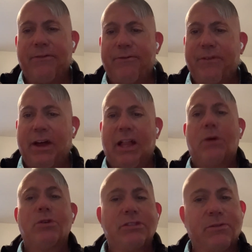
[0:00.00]

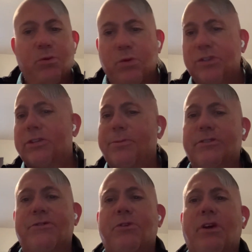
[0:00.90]
followers and
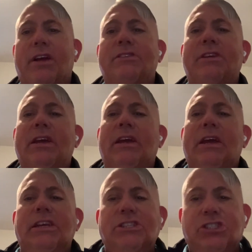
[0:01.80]
worshipers of Christ
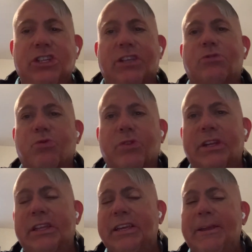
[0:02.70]
just
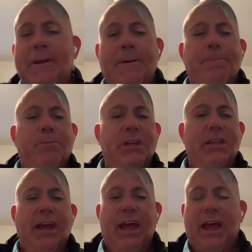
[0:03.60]
really need
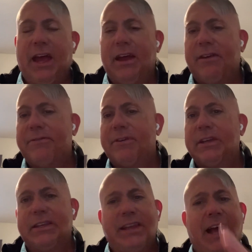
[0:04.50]
to have,
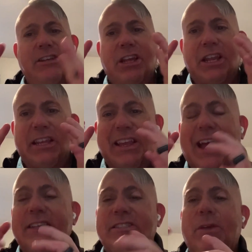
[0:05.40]

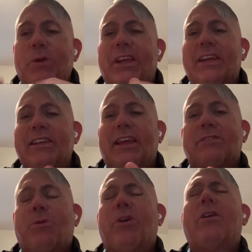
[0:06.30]
we get in
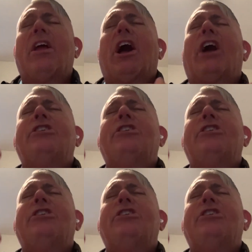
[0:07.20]
this point, I